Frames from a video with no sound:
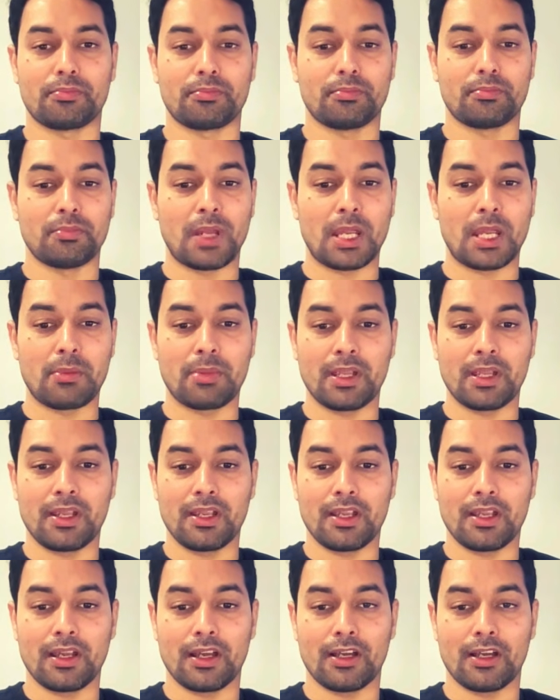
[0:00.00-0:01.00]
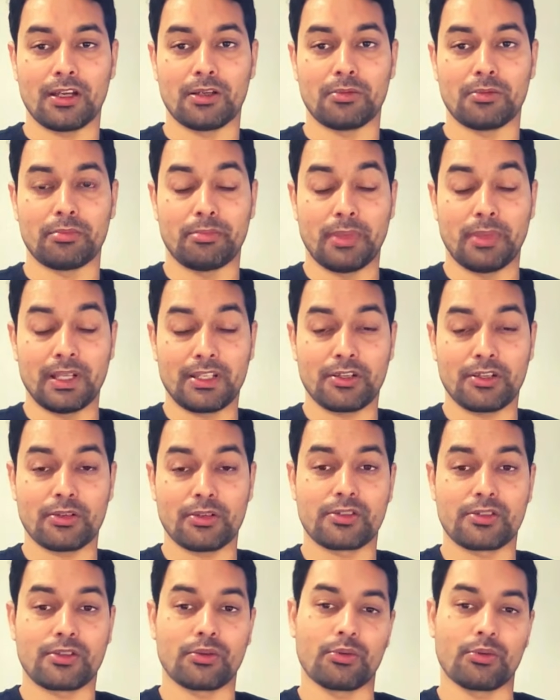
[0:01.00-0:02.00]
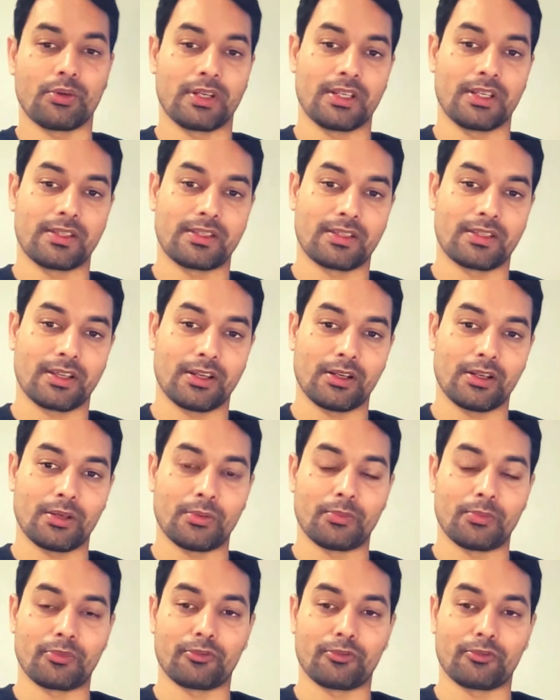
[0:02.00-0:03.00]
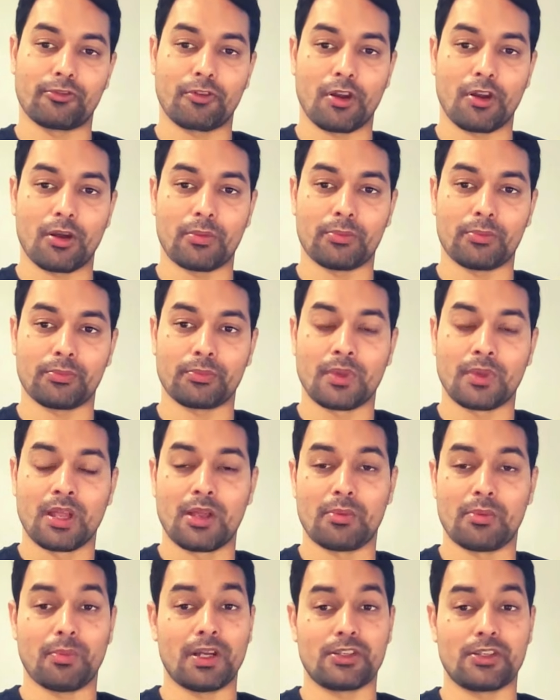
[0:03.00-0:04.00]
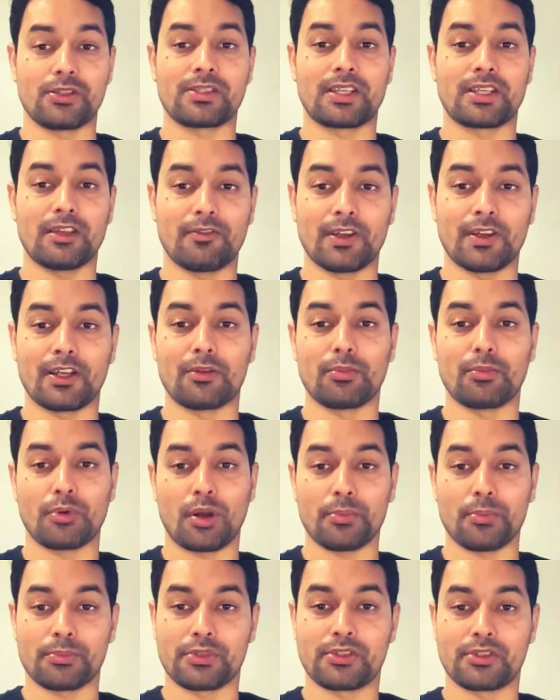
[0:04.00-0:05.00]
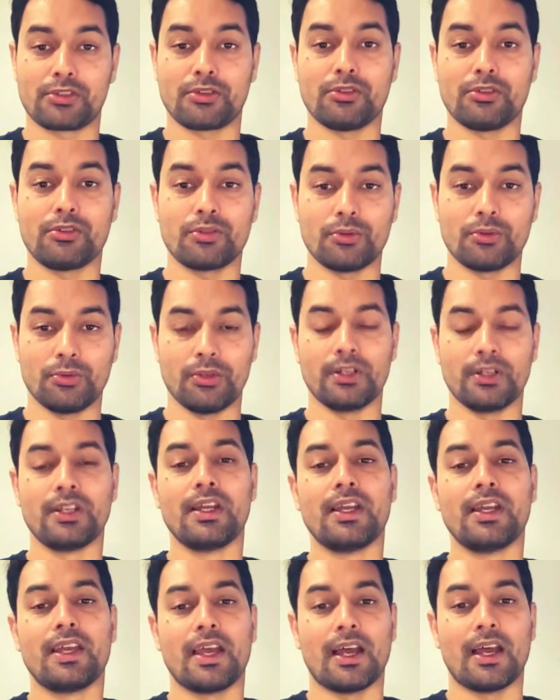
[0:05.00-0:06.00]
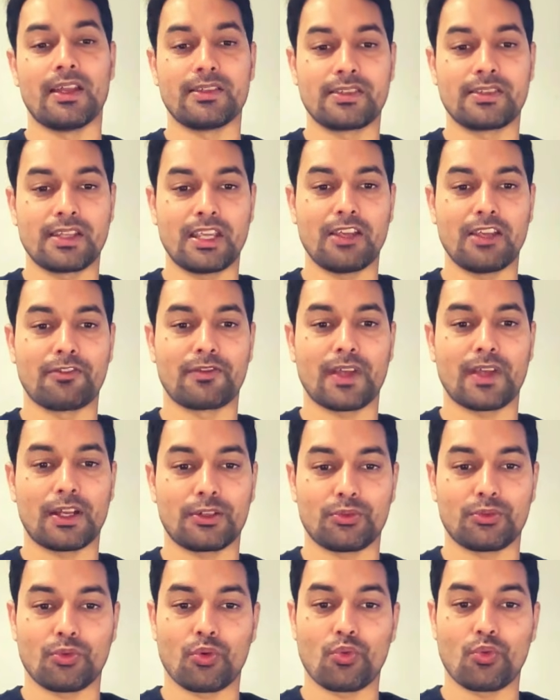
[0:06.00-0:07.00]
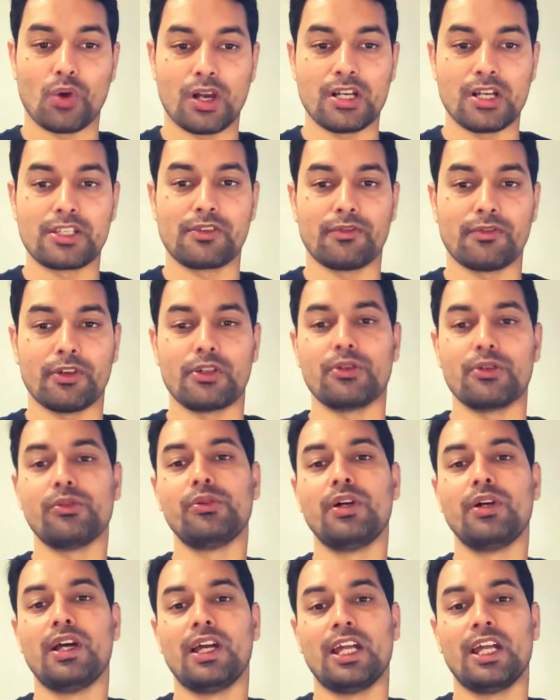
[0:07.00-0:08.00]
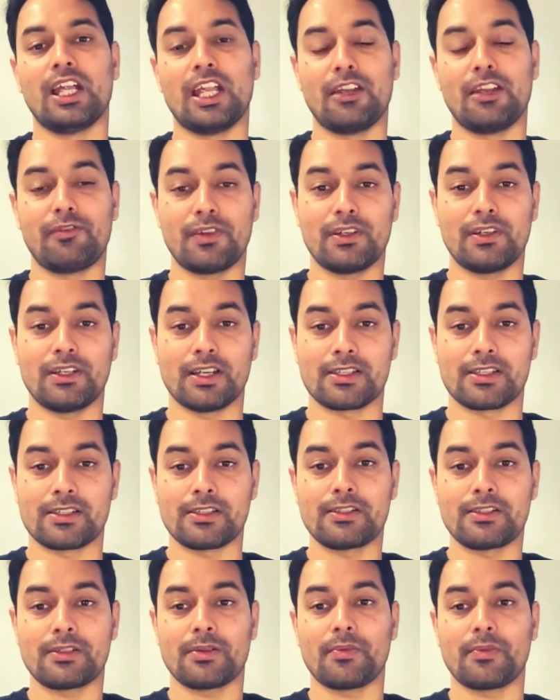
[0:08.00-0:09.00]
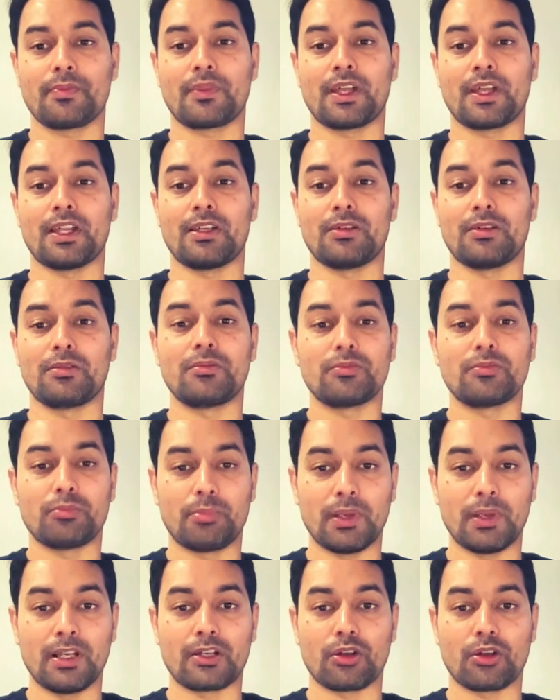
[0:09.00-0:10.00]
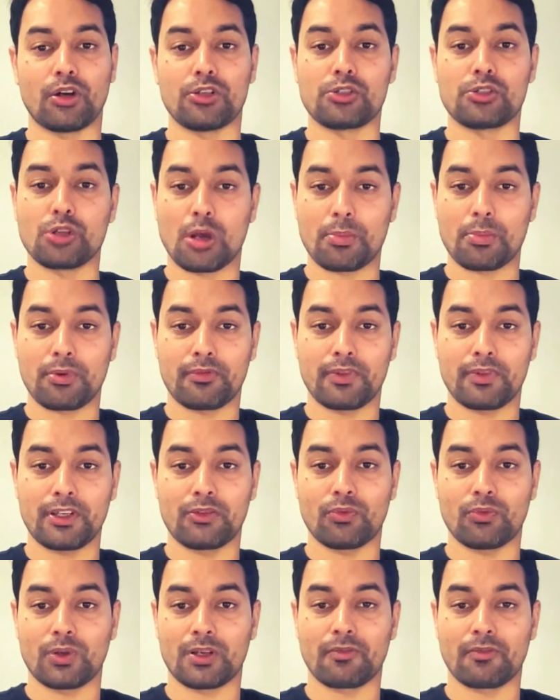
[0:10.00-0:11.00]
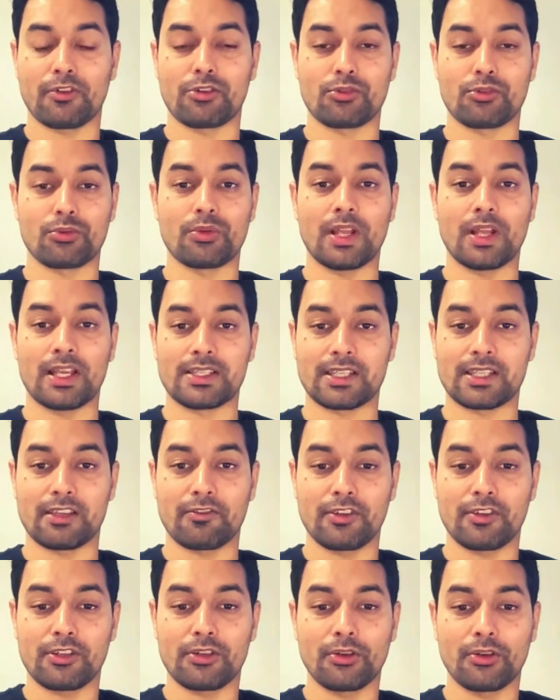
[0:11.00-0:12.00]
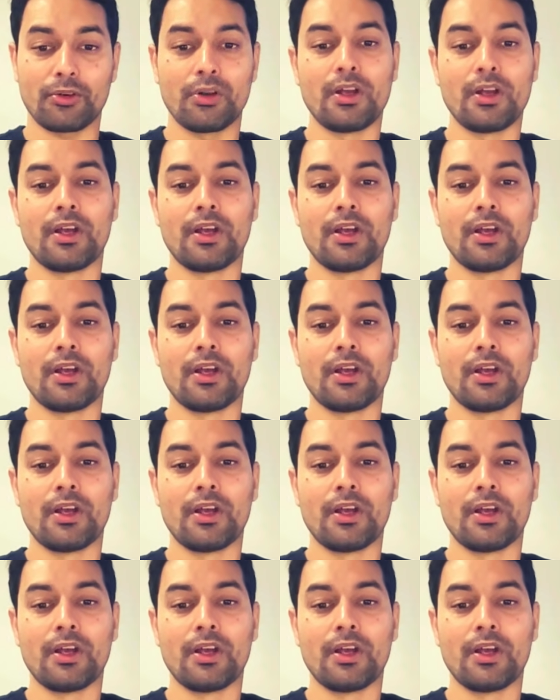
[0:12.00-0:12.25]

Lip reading: Maybe build your stories from by just giving prompts to Joule and see if that works for you. If it doesn't, then build on top of it whatever Joule has given you.